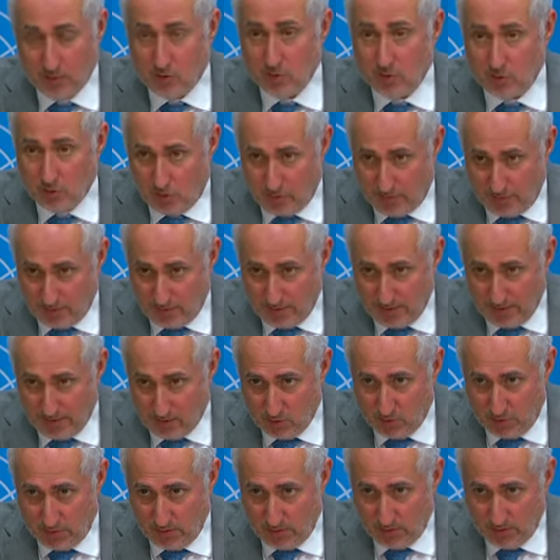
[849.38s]
northern
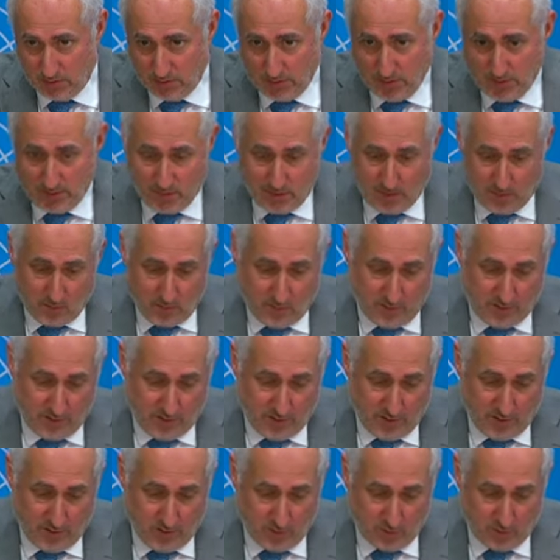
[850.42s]
Israel. We're
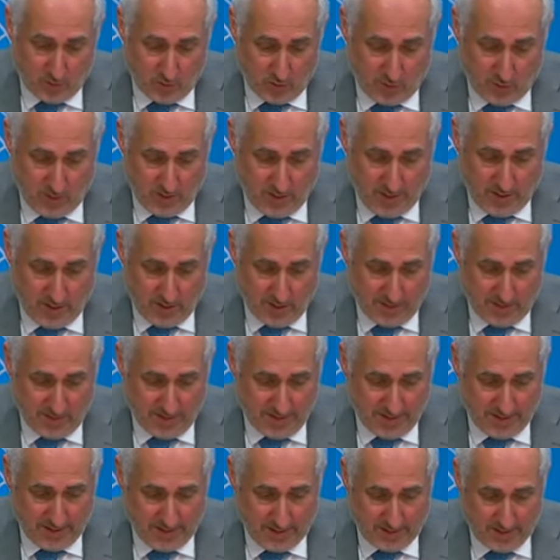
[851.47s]
very much aware
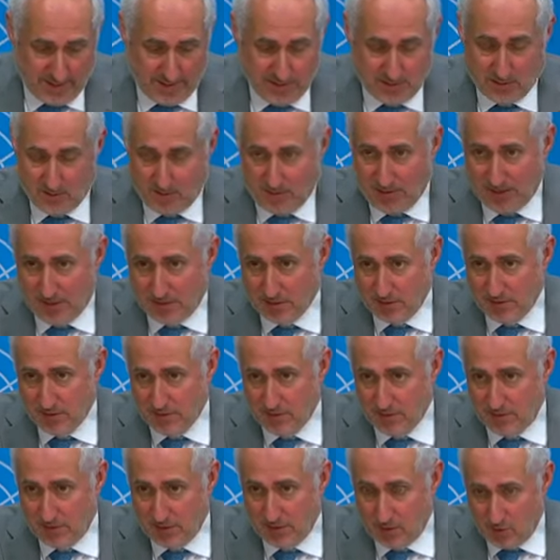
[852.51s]
that tens of
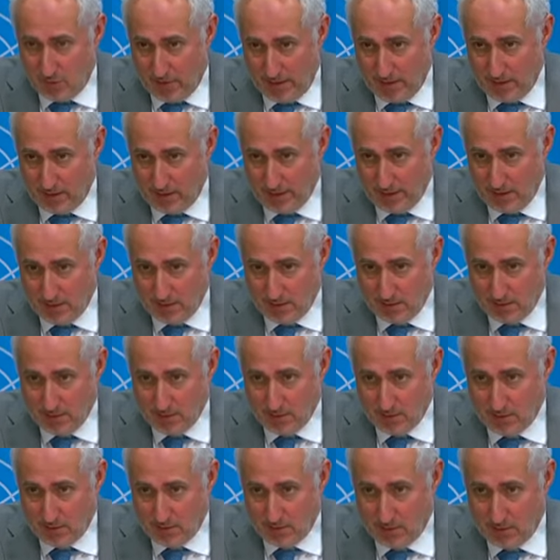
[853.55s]
thousands of
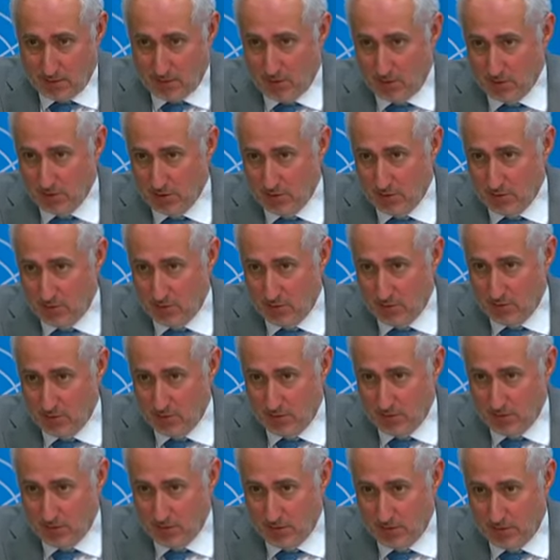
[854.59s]
Israelis are also
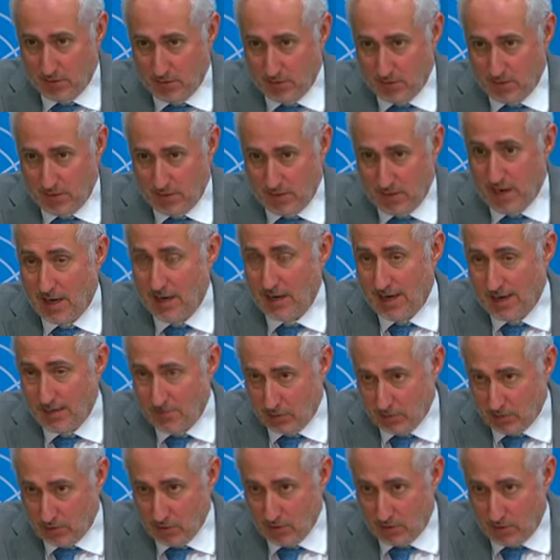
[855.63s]
not
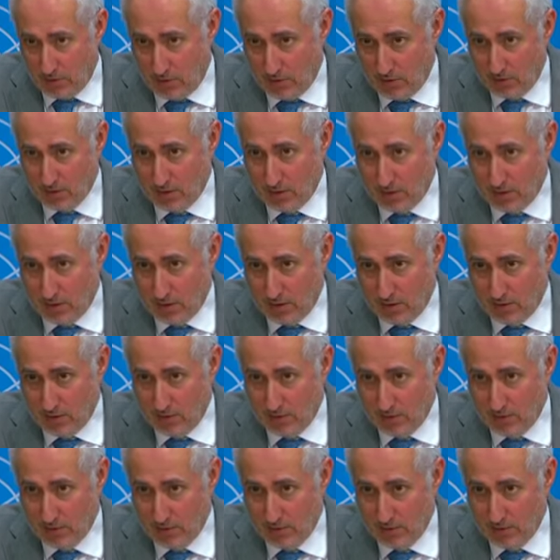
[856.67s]
able to go
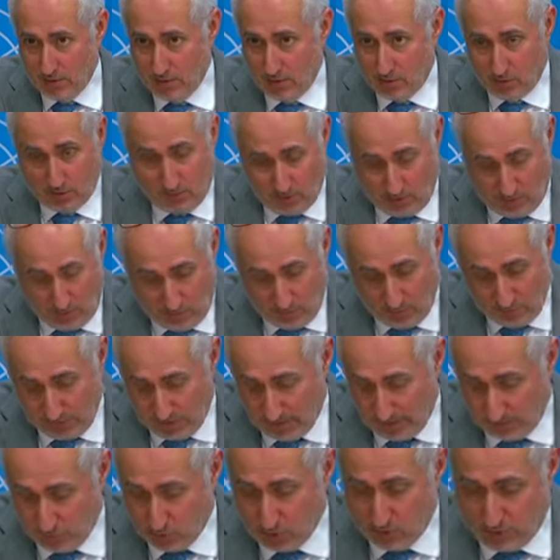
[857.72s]
home,
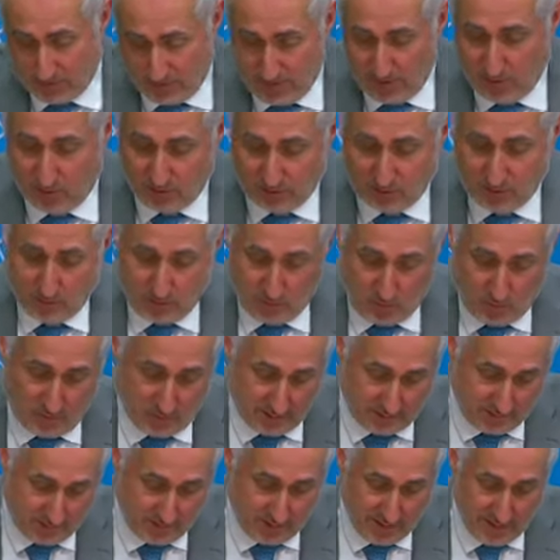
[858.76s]
and I'm sure they also
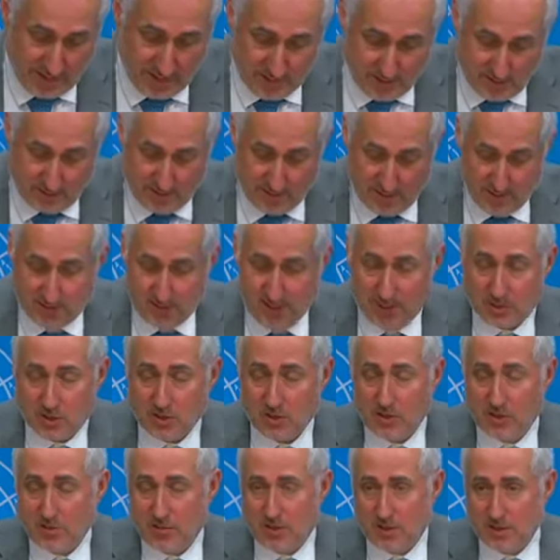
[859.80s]
want a
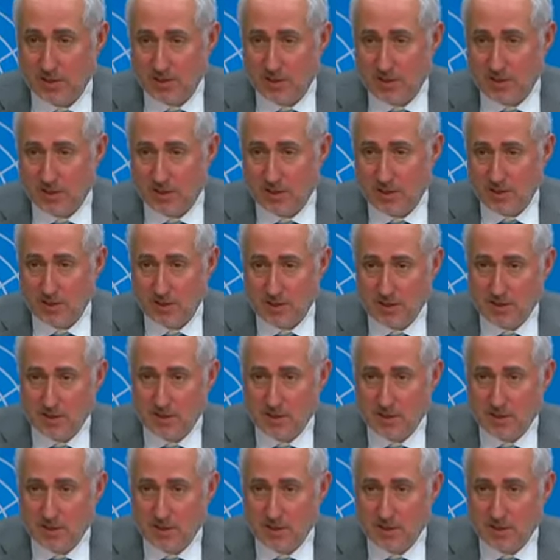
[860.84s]
cessation of hostilities.